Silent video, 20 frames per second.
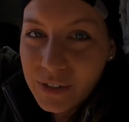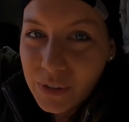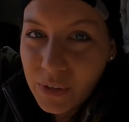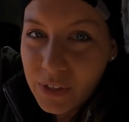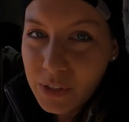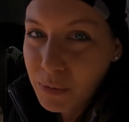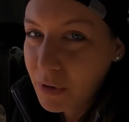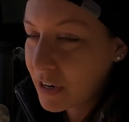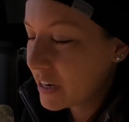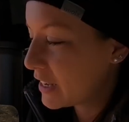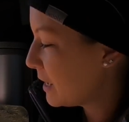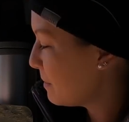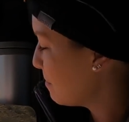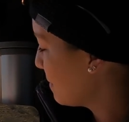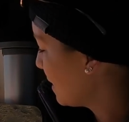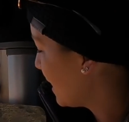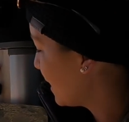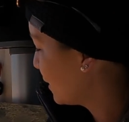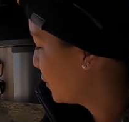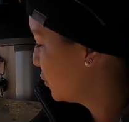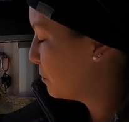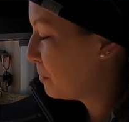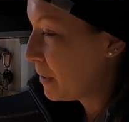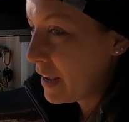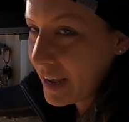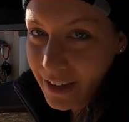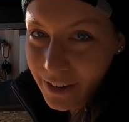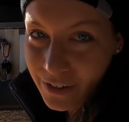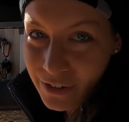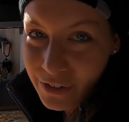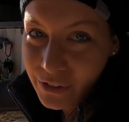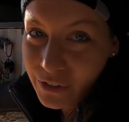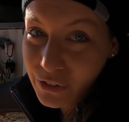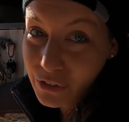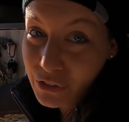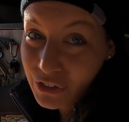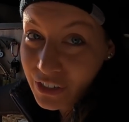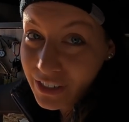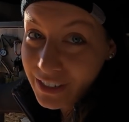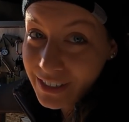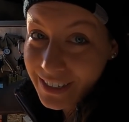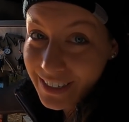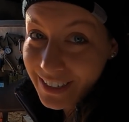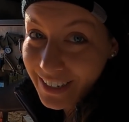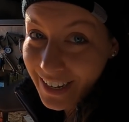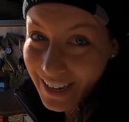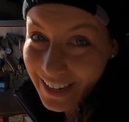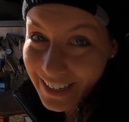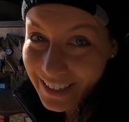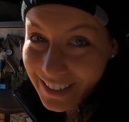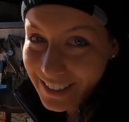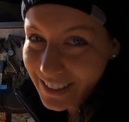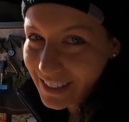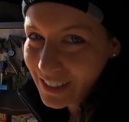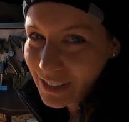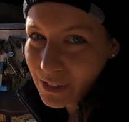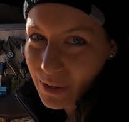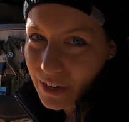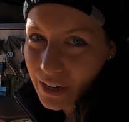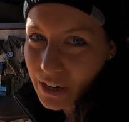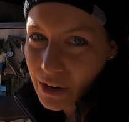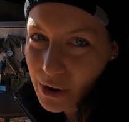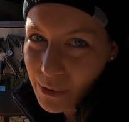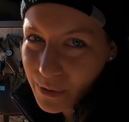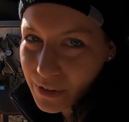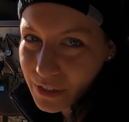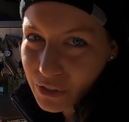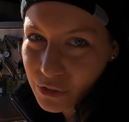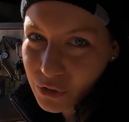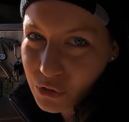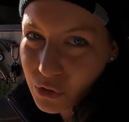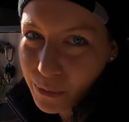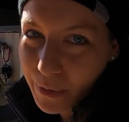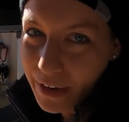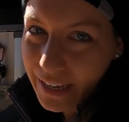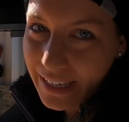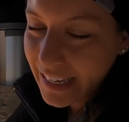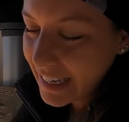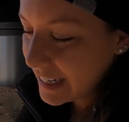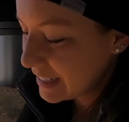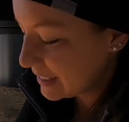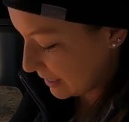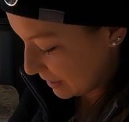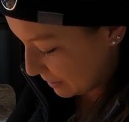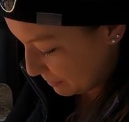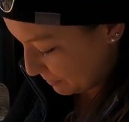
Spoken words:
So that's where I keep my extra panel just in case, so I can always control my heat.